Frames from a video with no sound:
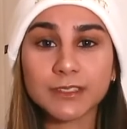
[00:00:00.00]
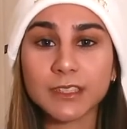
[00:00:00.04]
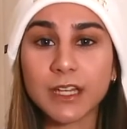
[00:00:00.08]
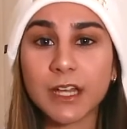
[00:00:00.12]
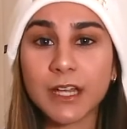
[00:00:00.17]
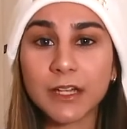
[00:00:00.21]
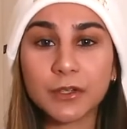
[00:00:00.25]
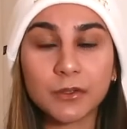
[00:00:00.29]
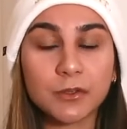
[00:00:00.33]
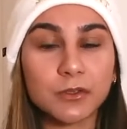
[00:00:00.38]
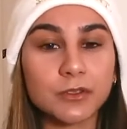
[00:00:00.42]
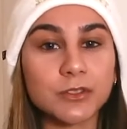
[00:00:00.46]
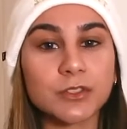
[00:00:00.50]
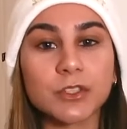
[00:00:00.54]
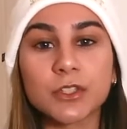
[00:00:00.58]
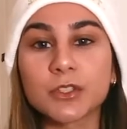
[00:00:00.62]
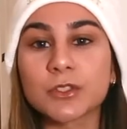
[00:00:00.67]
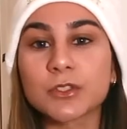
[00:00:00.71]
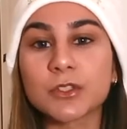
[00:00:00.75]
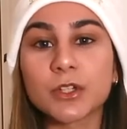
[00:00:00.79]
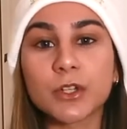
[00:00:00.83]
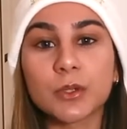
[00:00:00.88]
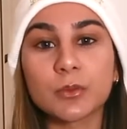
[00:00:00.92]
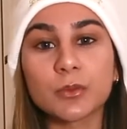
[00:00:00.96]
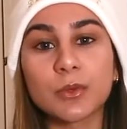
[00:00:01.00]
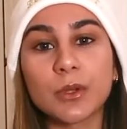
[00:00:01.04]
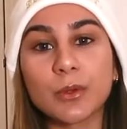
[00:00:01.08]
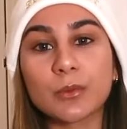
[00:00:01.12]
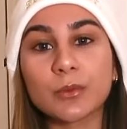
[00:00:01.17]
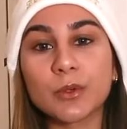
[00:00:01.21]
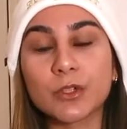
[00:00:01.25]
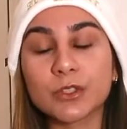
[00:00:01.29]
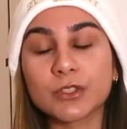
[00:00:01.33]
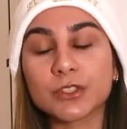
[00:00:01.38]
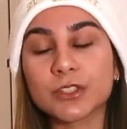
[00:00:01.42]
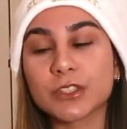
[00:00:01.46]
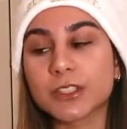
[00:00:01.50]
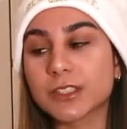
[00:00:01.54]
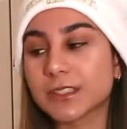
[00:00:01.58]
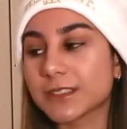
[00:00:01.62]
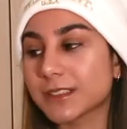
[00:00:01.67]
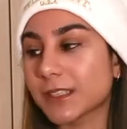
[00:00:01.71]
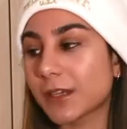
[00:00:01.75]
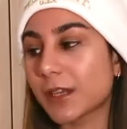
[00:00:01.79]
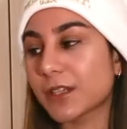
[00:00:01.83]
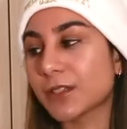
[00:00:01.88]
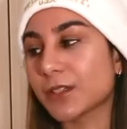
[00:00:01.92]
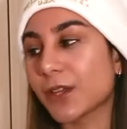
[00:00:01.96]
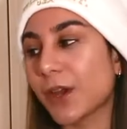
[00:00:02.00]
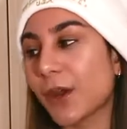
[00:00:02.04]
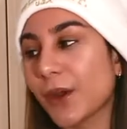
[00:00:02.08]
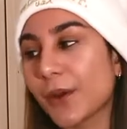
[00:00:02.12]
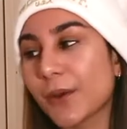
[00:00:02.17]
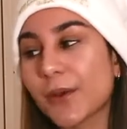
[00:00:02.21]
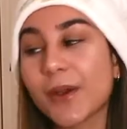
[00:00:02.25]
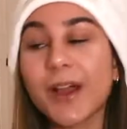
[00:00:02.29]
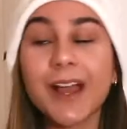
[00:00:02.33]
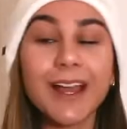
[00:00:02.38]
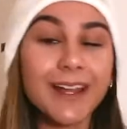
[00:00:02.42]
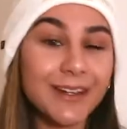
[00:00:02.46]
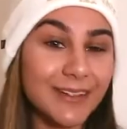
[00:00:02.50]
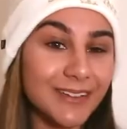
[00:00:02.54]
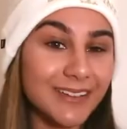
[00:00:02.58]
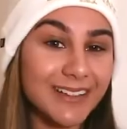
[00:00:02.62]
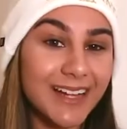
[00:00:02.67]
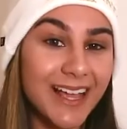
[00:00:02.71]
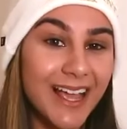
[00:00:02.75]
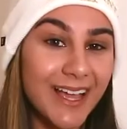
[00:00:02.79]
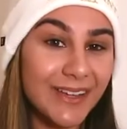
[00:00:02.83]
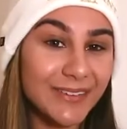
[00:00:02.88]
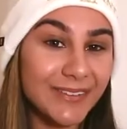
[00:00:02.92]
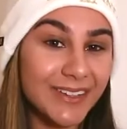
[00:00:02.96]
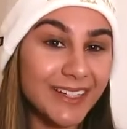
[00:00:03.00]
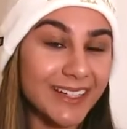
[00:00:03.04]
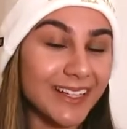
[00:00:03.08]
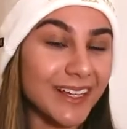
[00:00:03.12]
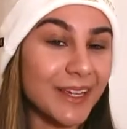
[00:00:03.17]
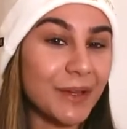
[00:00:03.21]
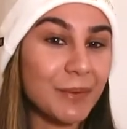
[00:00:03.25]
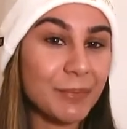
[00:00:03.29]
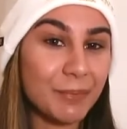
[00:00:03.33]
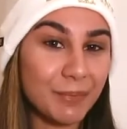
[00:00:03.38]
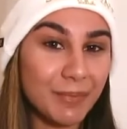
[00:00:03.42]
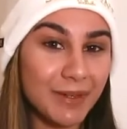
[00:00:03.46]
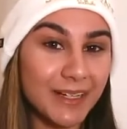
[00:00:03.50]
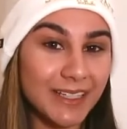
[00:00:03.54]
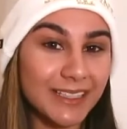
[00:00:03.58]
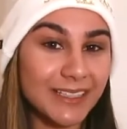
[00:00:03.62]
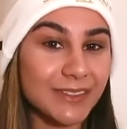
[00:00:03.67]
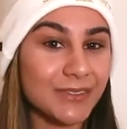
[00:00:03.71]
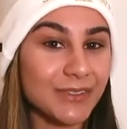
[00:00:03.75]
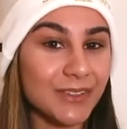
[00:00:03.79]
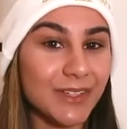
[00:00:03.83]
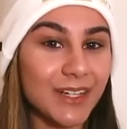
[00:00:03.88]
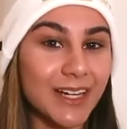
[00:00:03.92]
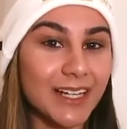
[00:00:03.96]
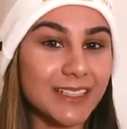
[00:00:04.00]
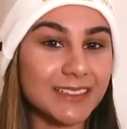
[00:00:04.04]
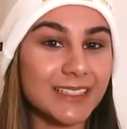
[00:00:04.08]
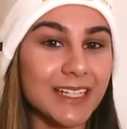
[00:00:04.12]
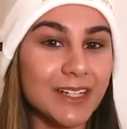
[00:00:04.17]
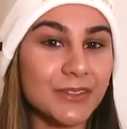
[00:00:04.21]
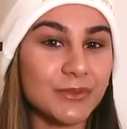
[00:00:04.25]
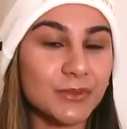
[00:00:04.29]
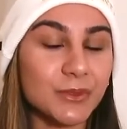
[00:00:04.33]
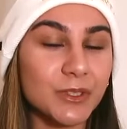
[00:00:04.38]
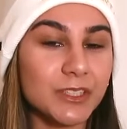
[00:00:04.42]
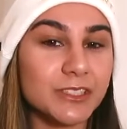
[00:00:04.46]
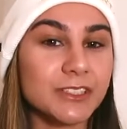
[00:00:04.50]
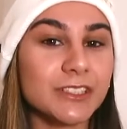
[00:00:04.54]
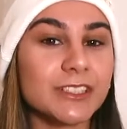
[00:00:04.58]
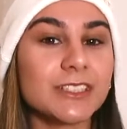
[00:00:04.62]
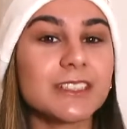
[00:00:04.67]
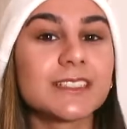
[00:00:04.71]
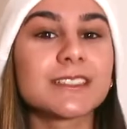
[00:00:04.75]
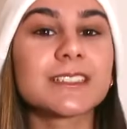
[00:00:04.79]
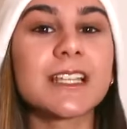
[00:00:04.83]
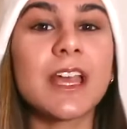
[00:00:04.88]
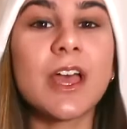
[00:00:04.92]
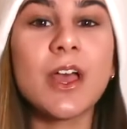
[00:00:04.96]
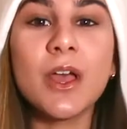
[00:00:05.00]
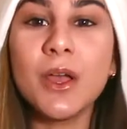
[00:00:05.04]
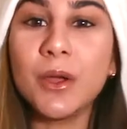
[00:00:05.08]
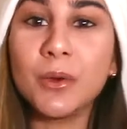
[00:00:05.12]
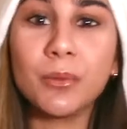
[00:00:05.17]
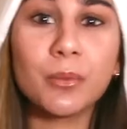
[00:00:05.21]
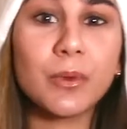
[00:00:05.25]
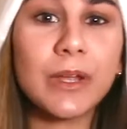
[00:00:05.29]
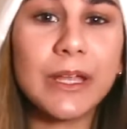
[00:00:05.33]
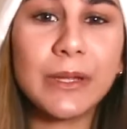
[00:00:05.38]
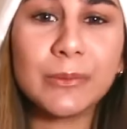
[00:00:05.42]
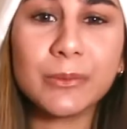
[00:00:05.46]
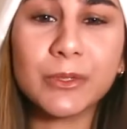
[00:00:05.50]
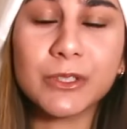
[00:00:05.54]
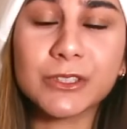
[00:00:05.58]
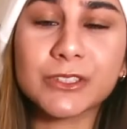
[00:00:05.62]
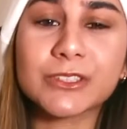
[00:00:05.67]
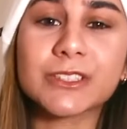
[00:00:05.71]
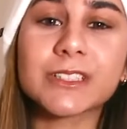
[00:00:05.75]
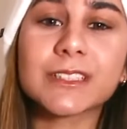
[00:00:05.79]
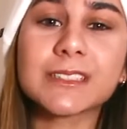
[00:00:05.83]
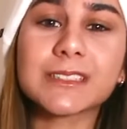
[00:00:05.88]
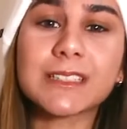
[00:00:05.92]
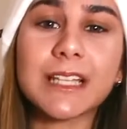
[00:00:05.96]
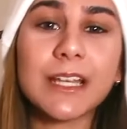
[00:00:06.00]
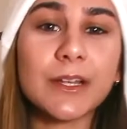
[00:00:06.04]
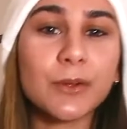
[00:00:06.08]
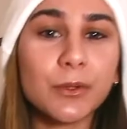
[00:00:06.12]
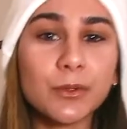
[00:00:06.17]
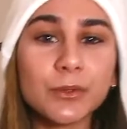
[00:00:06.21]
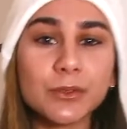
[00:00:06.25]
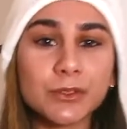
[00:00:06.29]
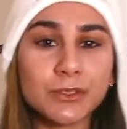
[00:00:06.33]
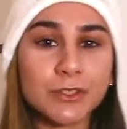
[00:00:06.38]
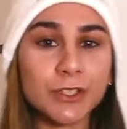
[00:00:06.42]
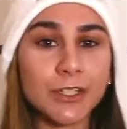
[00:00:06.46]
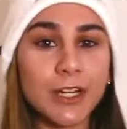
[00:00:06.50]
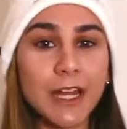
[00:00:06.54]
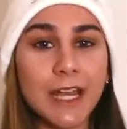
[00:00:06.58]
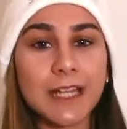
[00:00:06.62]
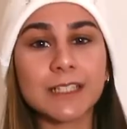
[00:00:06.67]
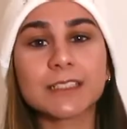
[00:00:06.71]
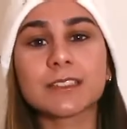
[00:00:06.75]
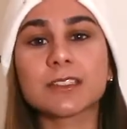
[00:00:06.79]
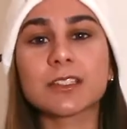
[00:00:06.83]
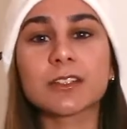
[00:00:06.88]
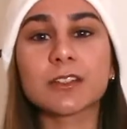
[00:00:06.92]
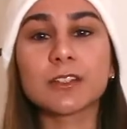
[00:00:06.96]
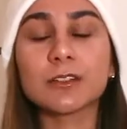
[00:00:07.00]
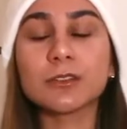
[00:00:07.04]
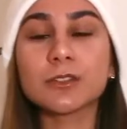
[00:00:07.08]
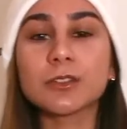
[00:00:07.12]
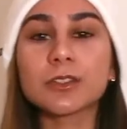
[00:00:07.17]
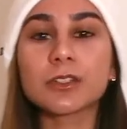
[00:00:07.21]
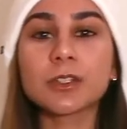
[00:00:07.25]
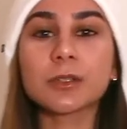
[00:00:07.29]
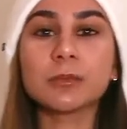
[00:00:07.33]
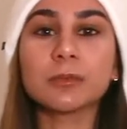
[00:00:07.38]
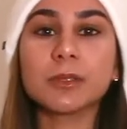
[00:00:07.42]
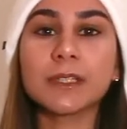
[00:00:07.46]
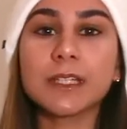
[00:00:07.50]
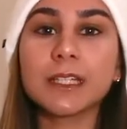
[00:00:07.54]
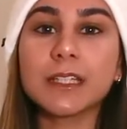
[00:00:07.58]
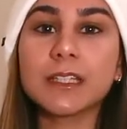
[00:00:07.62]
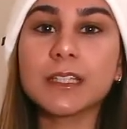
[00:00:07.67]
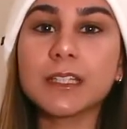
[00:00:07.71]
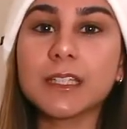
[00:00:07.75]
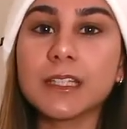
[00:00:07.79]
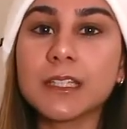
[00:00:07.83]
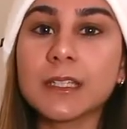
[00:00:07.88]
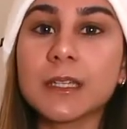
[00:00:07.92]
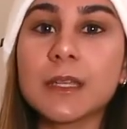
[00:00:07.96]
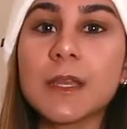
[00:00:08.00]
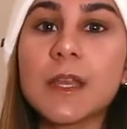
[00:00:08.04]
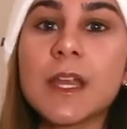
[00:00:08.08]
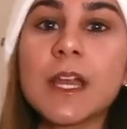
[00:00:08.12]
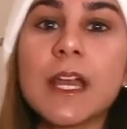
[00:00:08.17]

I also don't wear watches, so I don't have any, but if you guys have watches, wear watches. They also add to the look completely.